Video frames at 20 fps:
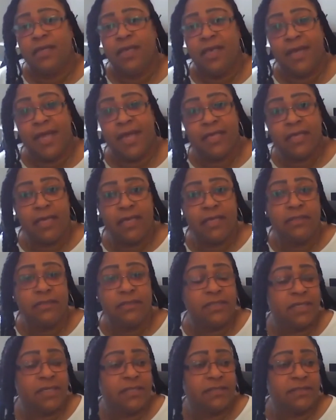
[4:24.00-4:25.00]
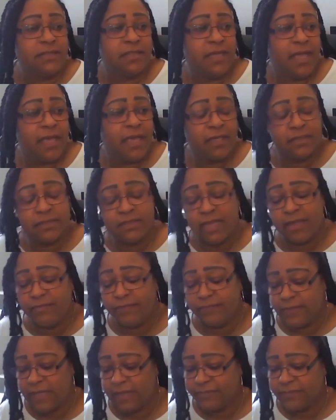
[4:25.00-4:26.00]
And I can attest to that because
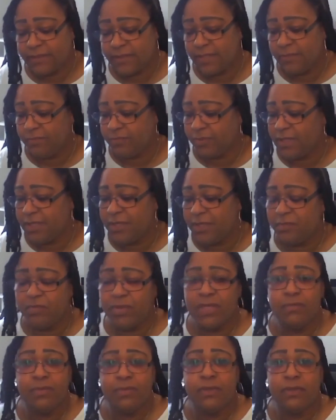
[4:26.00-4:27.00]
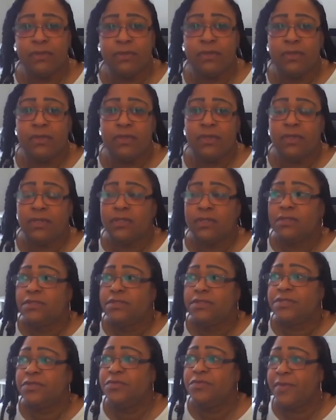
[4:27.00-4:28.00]
I've sent plenty of people
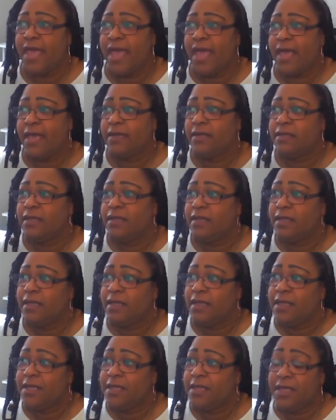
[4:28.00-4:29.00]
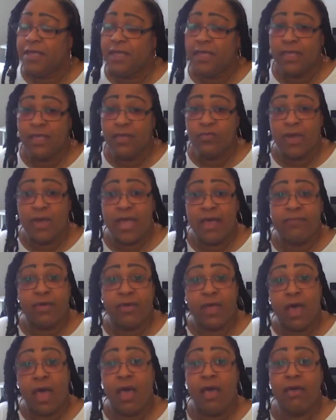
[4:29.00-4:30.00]
to Matt. He will have a
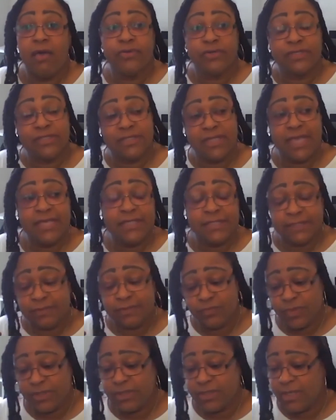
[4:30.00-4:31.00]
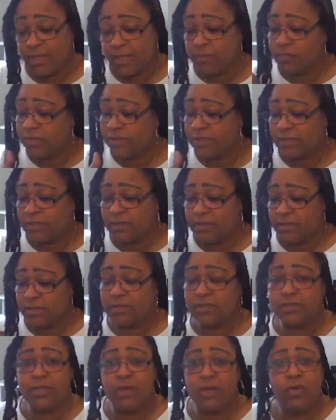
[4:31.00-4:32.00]
conversation with them, which
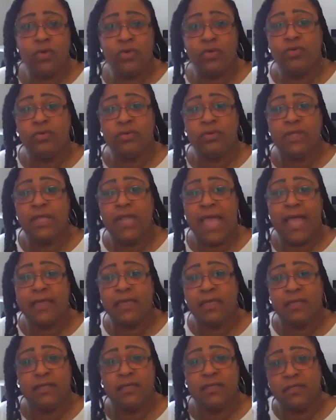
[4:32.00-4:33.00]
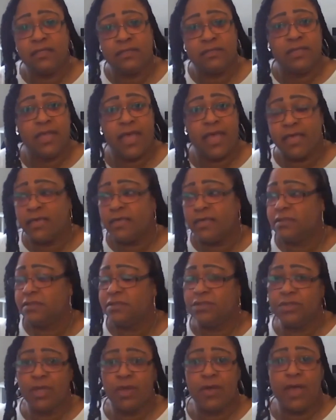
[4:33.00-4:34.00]
is so lacking in these
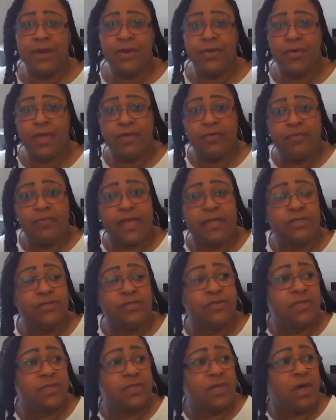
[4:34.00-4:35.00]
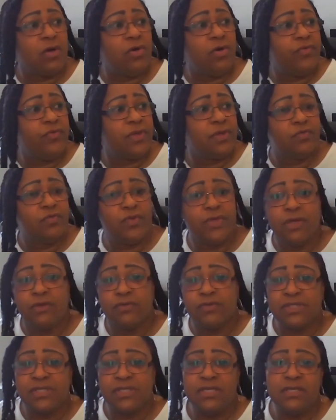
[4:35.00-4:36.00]
days. You know, I know everybody's used to COVID and we
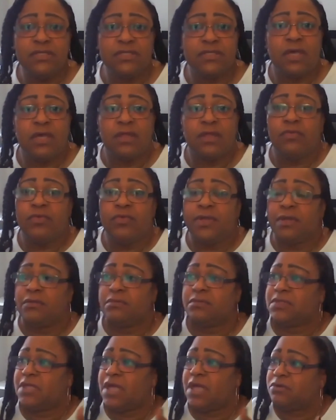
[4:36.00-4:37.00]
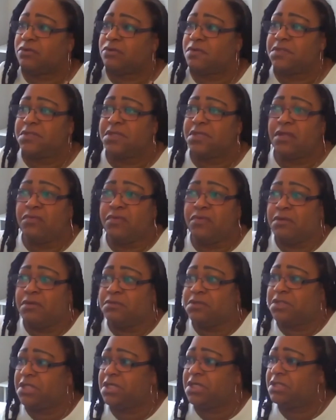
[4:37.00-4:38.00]
don't see each other. We don't talk to each other. We
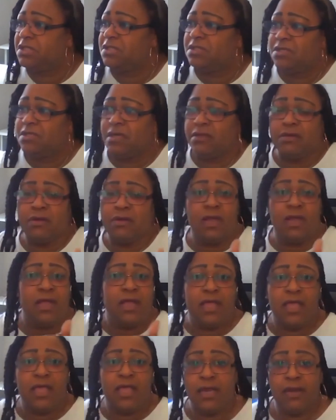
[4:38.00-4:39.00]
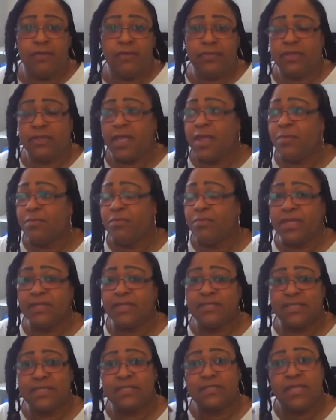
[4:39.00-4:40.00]
don't touch each other and everything,
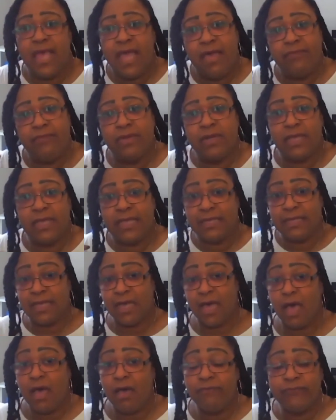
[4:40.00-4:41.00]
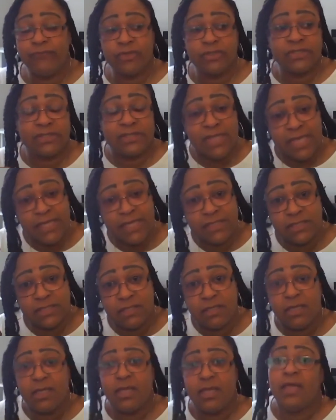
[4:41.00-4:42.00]
but just having a
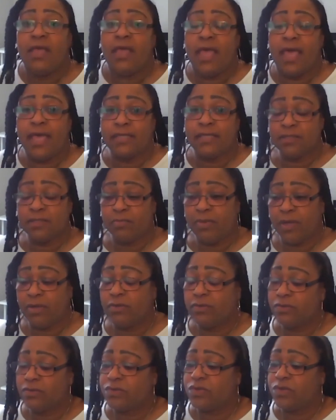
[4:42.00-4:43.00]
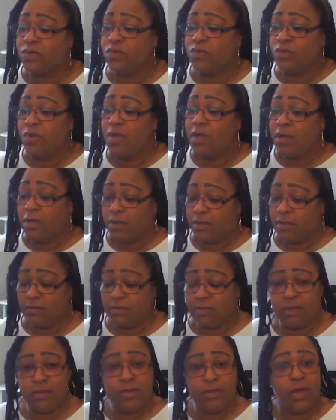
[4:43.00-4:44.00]
conversation as opposed to,
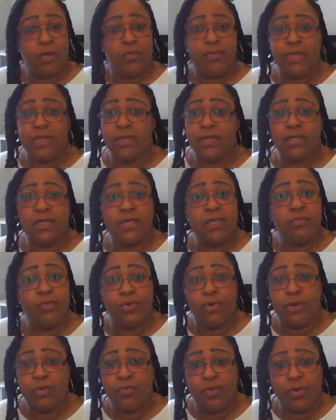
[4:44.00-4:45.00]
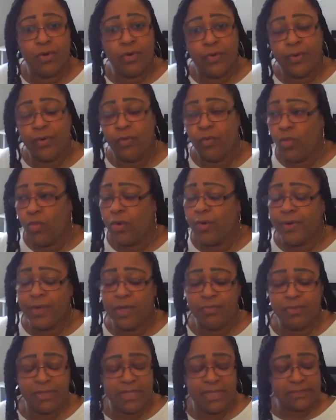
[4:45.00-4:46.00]
you know, being a keyboard
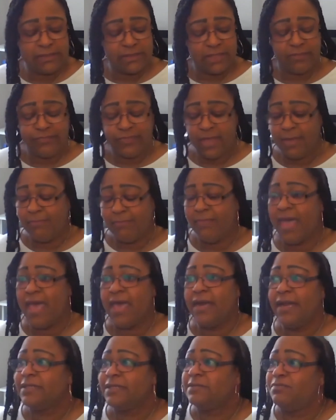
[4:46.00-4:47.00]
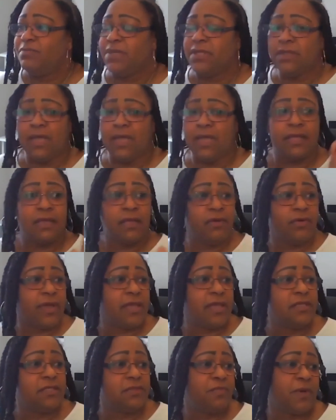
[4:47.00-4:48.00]
warrior, putting that stuff in. Matt has been like,
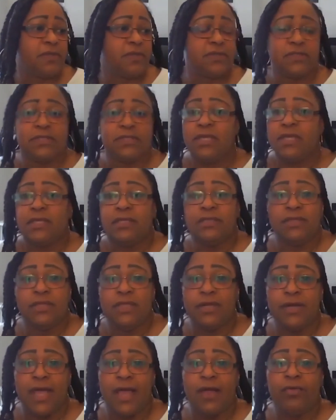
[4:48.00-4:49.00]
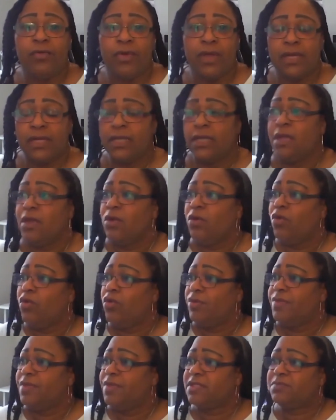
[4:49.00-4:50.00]
okay, this person, they're not ready,
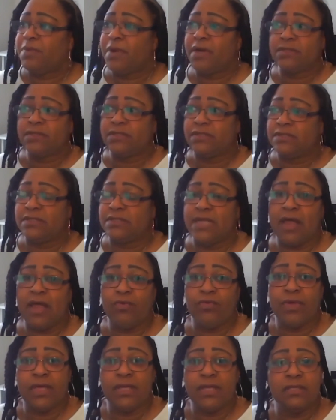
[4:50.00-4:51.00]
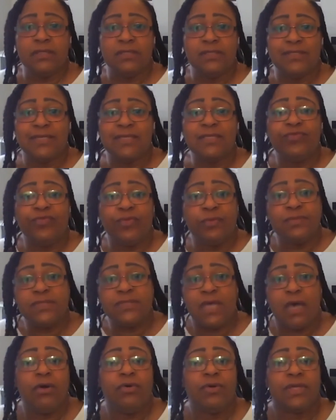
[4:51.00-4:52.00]
or this person's not ready, just from
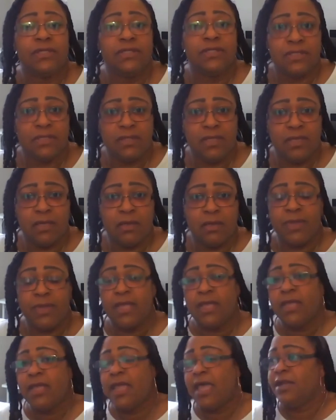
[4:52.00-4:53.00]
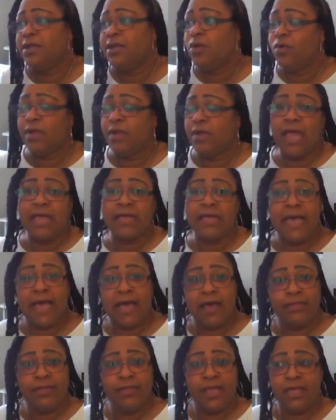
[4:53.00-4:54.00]
talking to them and knowing like
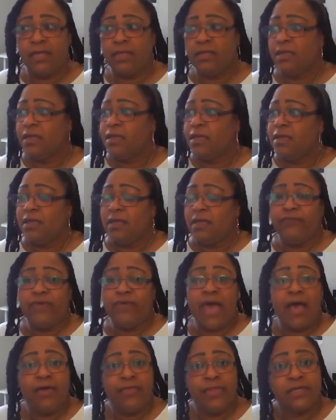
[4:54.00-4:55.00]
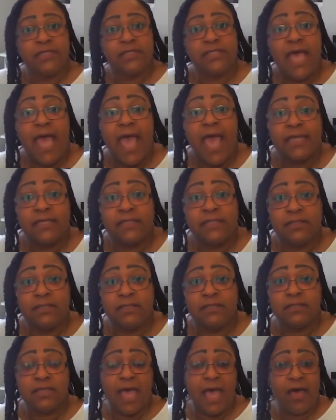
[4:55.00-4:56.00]
how they file their
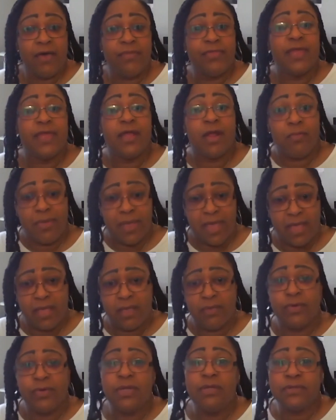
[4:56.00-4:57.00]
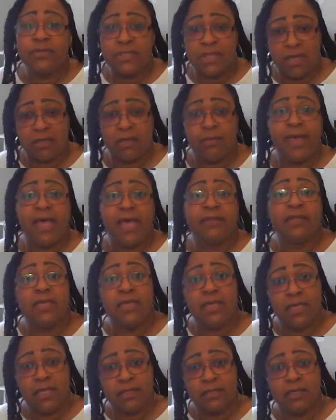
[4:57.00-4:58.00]
taxes, how they are paid, when he was talking about the
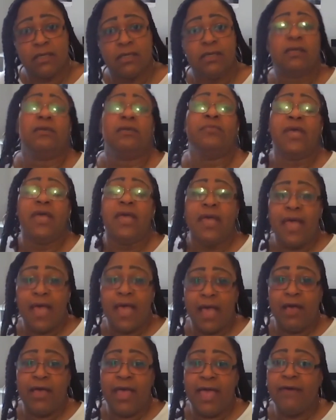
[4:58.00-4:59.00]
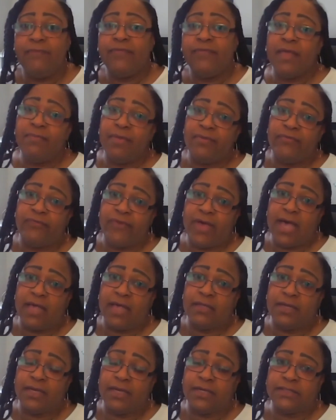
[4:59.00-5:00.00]
income, how have they been
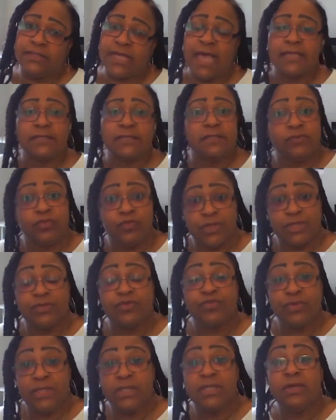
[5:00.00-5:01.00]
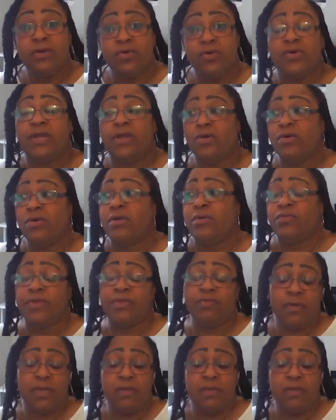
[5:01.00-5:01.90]
filing their taxes, what's really going on with